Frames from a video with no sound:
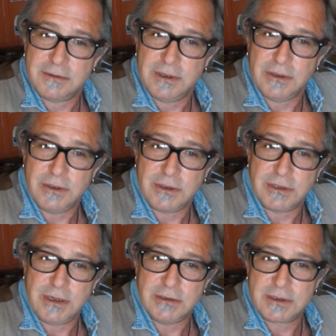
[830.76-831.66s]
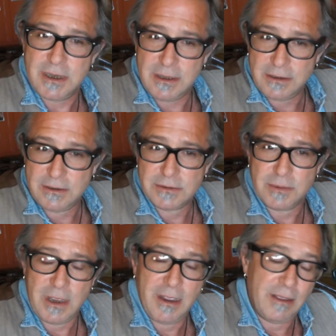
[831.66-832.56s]
you could change the colors.
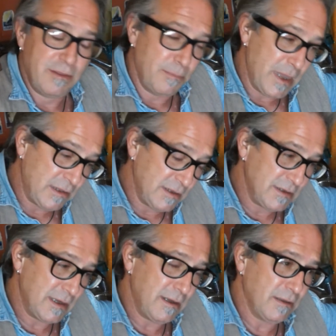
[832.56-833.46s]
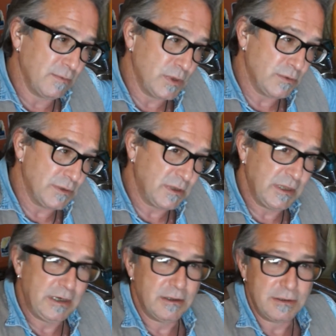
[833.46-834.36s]
The methicil, which was
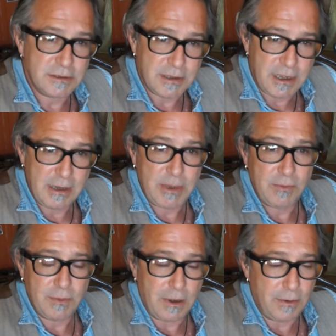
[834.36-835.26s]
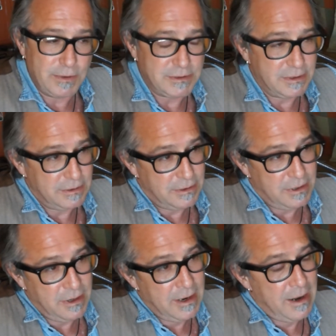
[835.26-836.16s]
clear and slimy, always good.
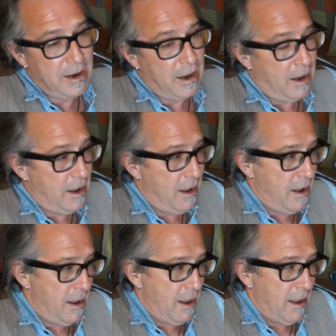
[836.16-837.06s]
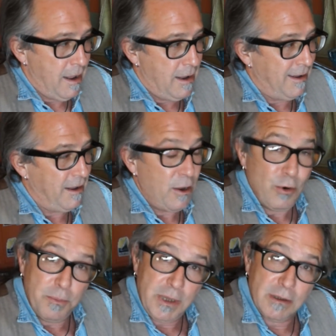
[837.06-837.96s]

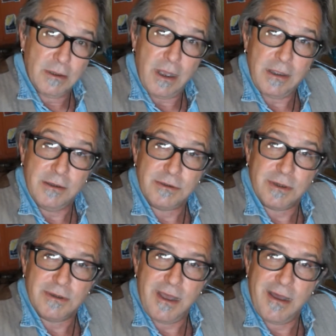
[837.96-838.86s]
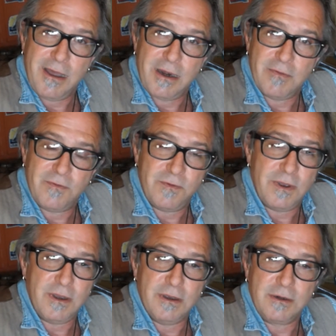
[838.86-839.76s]
Oatmeal, I used a lot of
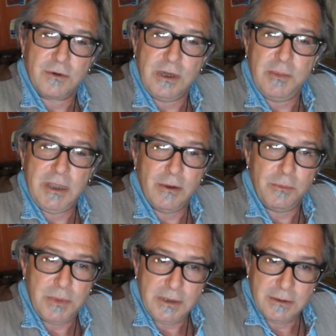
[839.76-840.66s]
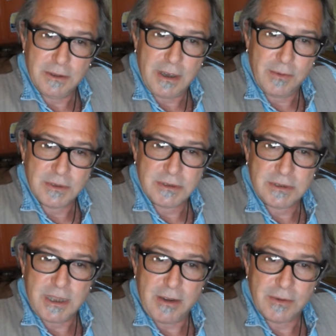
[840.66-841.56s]
creamy oatmeal. That was
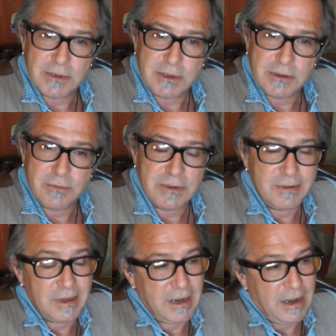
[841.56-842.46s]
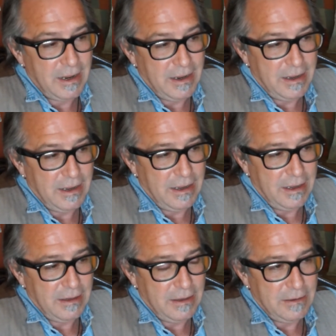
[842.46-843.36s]
a good one.
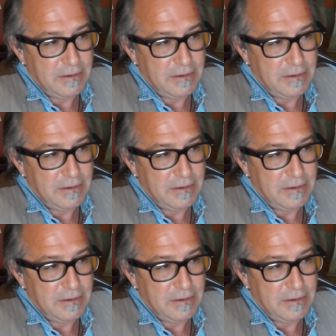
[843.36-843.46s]
And